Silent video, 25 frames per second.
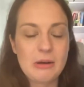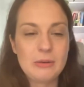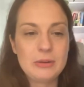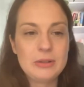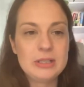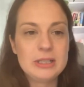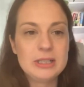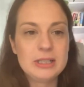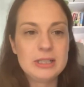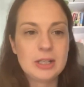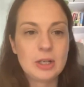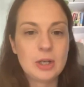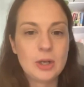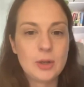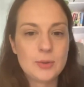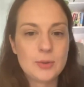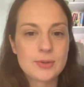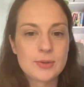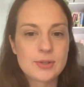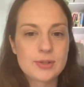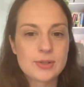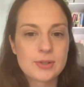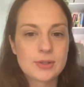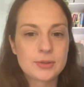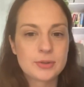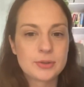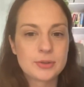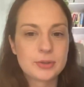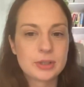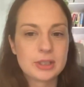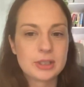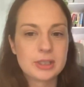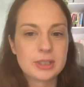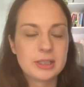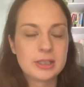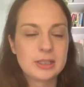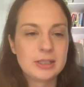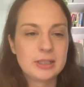only close
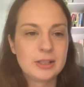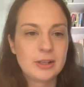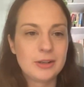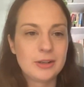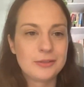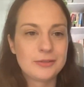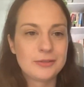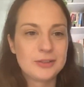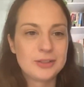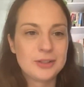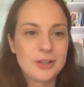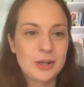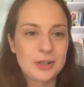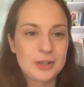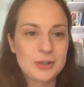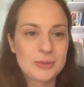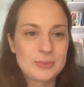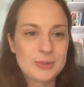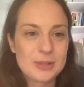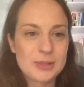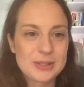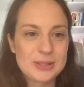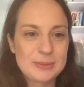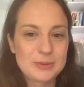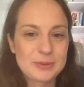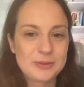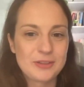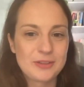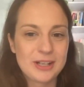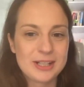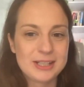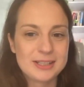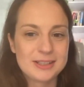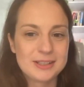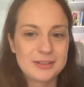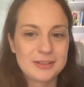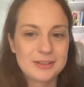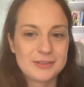scrutiny of the documents
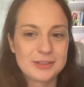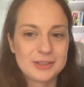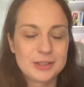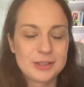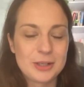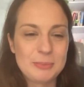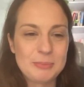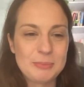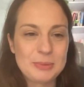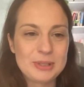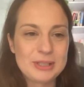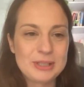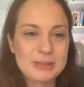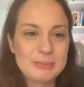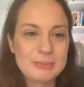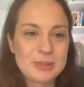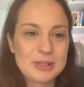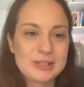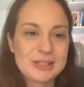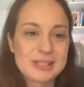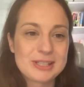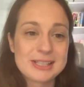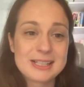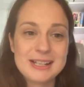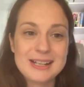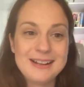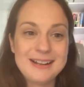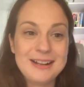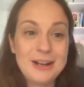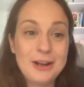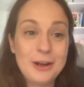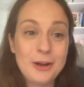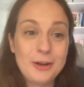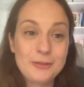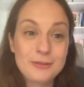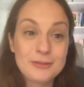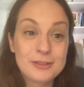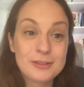provided of the company, because
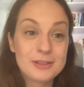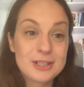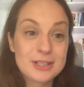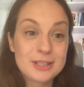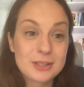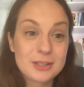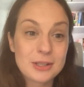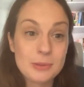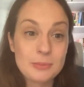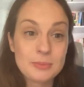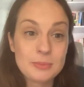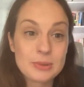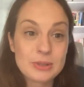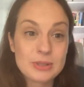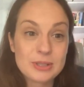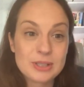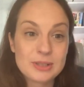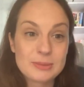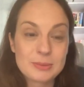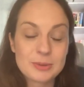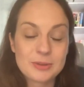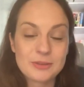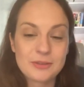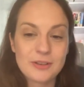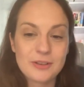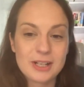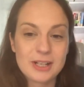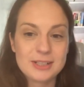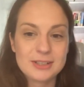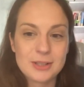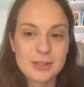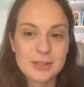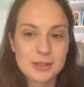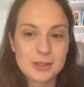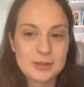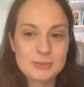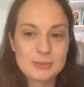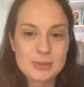often these companies provide
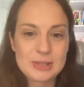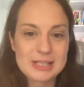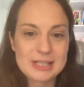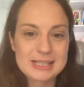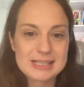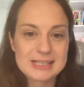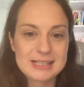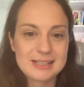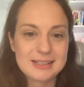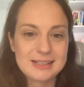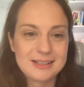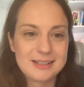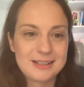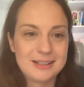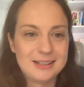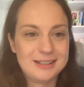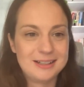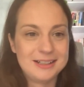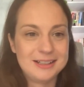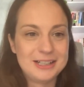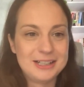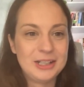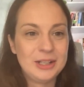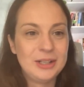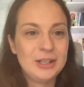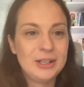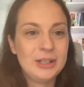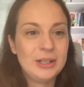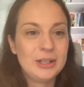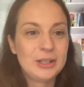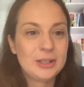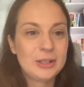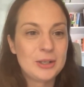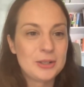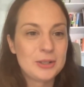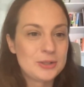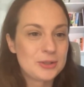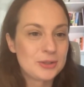documents that are
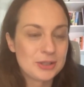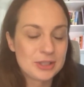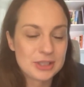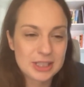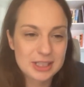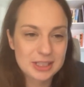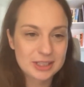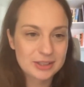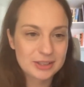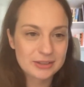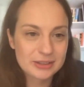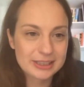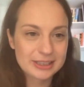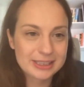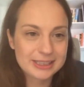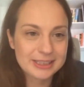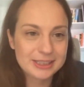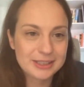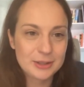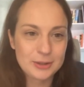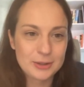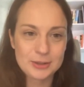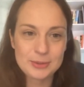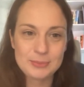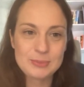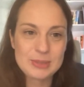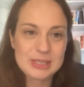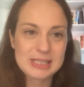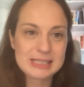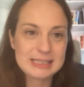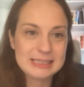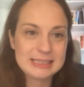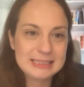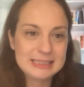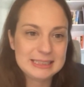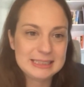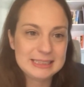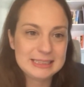contradictory or
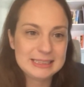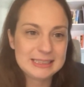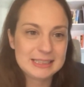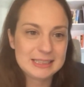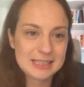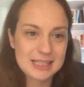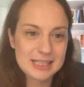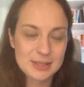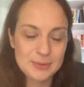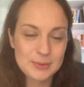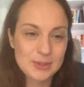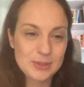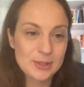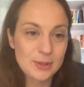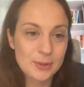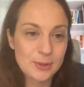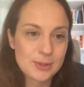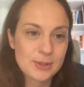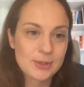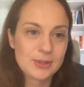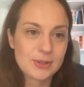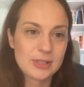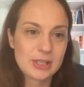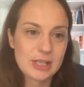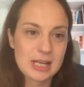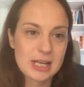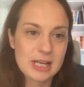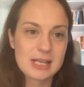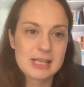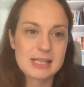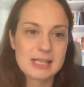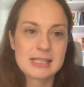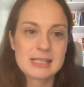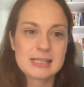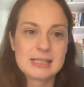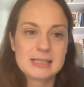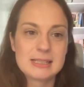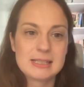misleading, and that was also the
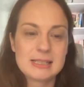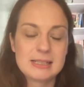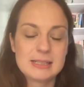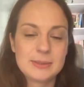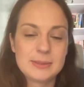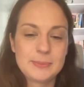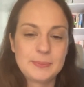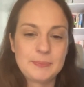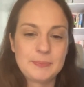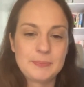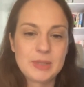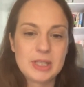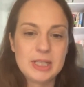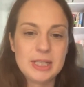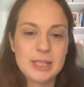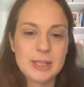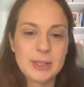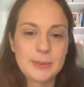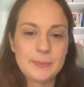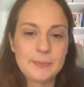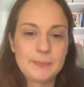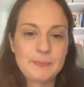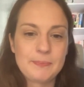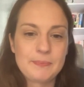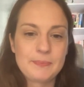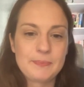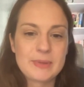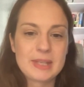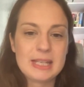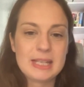case here.